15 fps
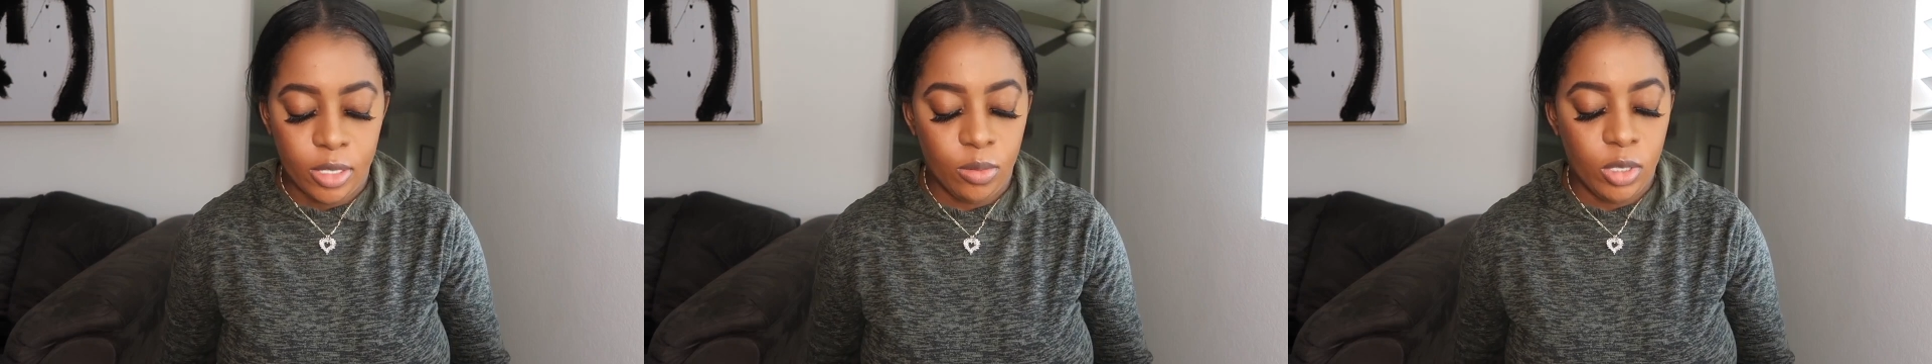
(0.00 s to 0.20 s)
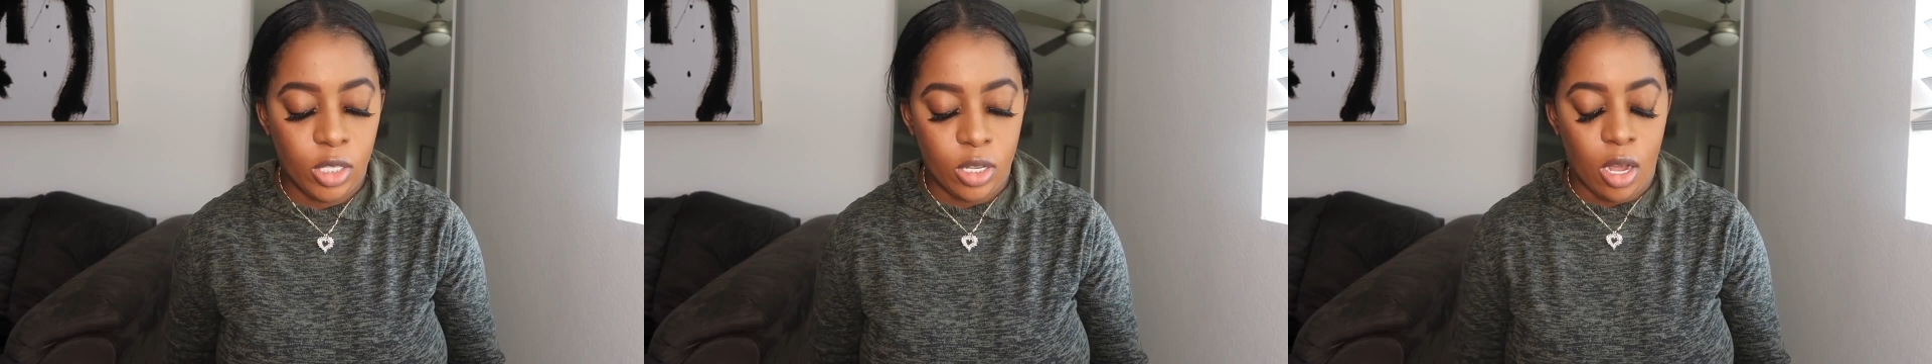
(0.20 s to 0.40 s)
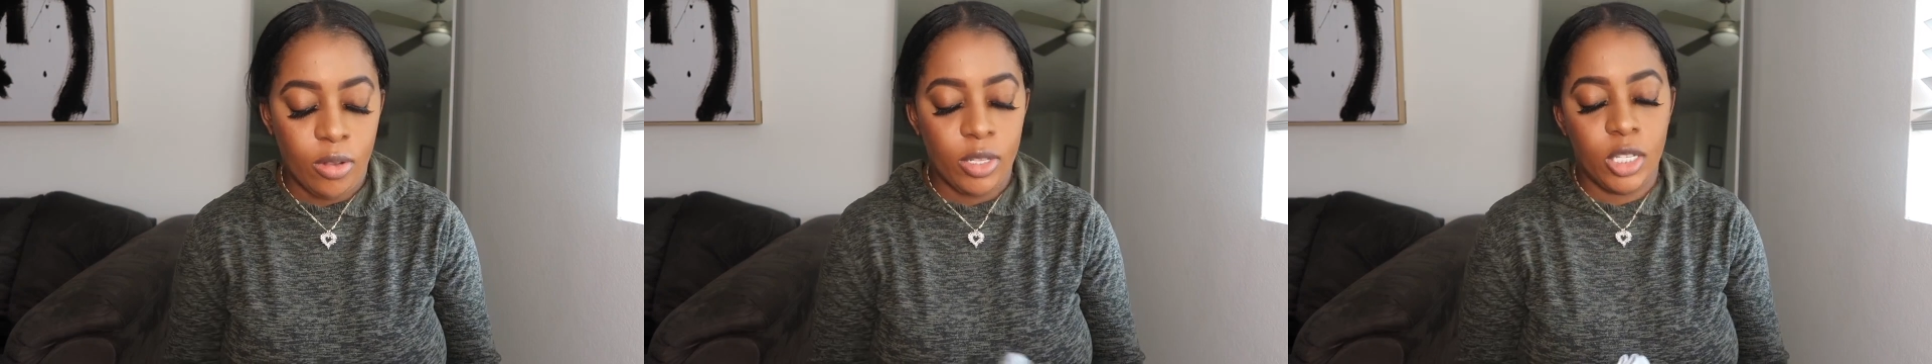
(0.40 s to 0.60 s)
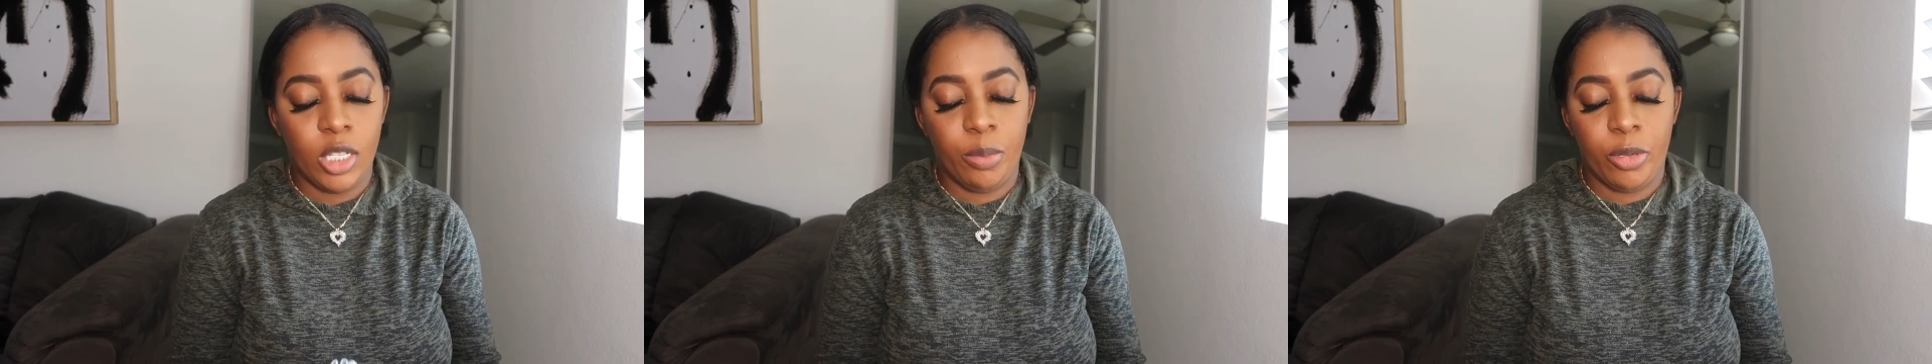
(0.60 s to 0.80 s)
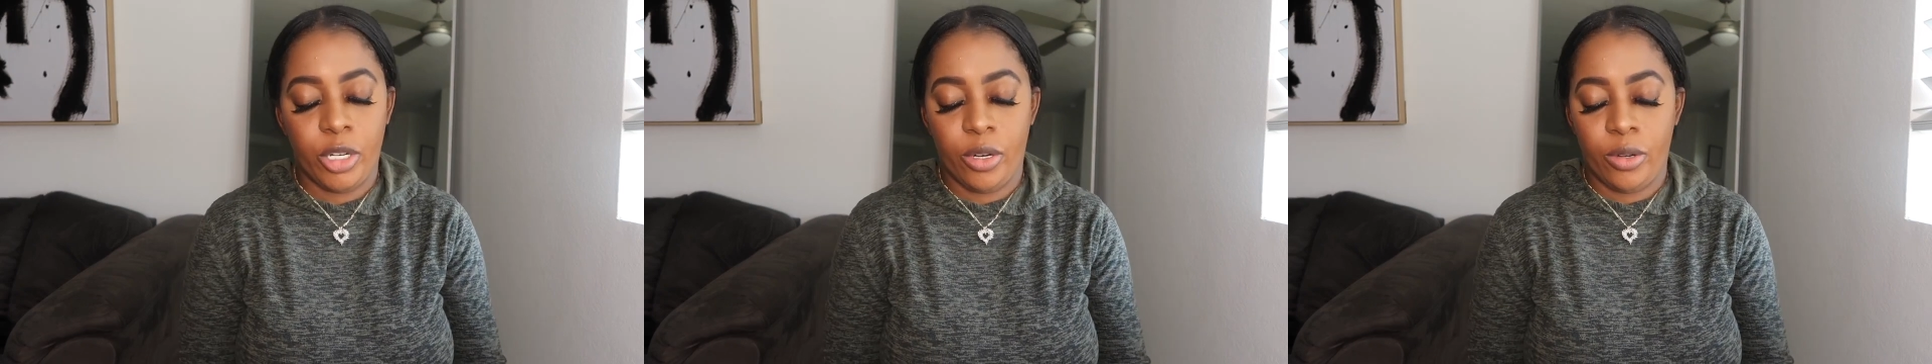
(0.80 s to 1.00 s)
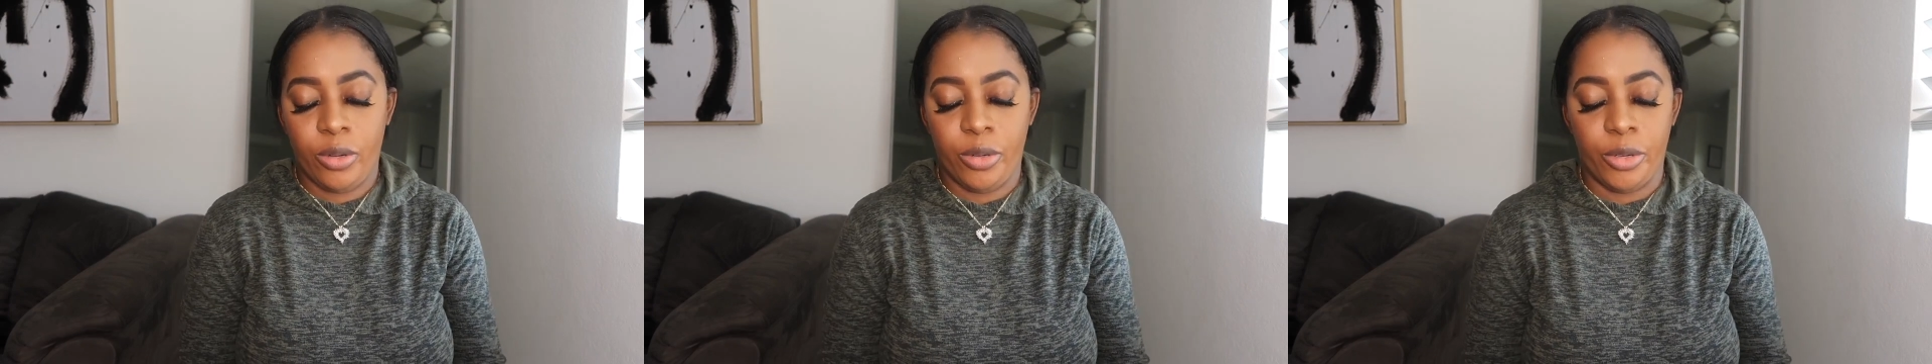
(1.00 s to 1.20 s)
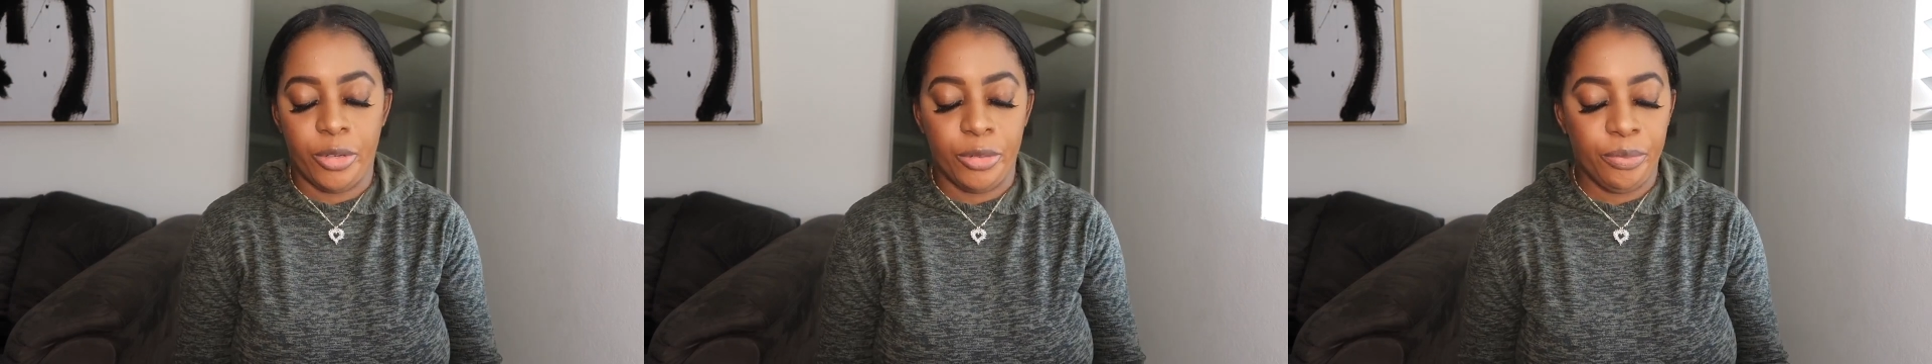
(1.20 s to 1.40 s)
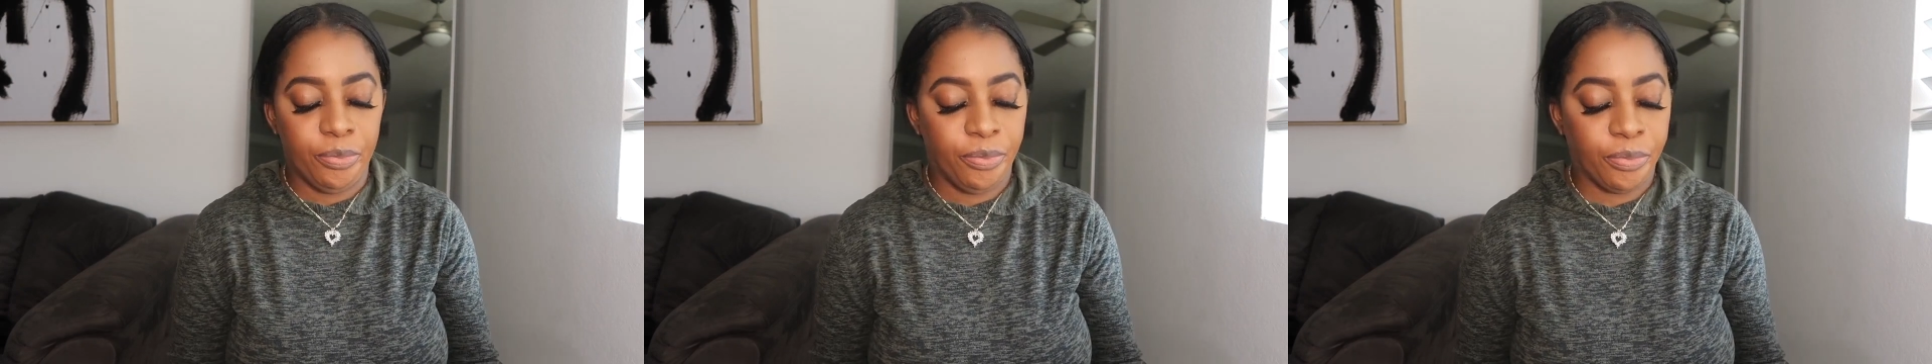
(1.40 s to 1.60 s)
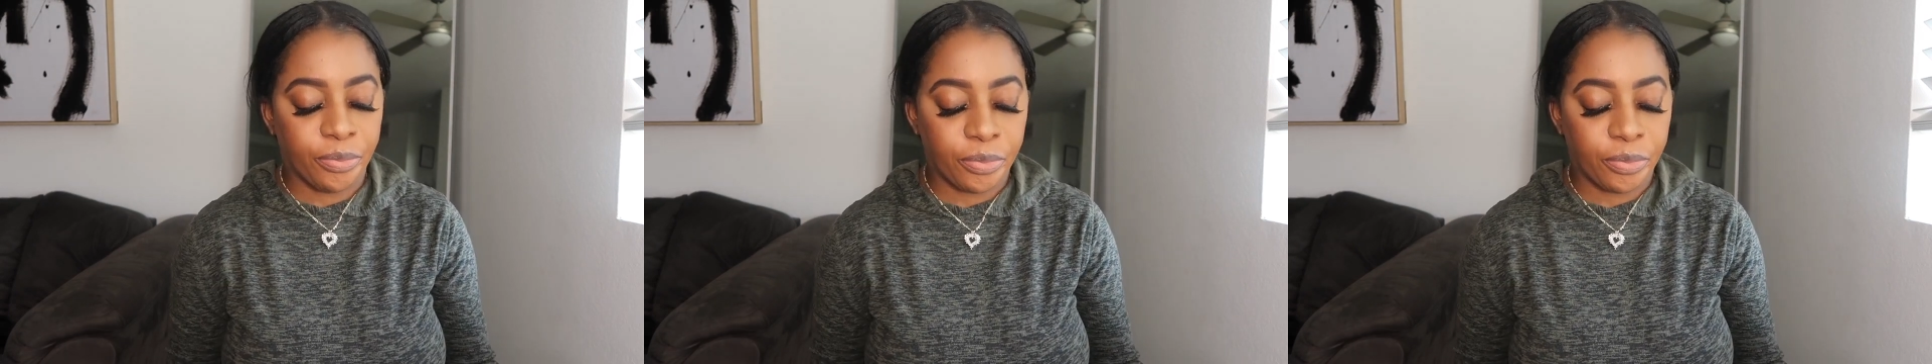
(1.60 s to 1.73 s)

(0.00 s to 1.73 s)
This one's, oh, this is pretty cool.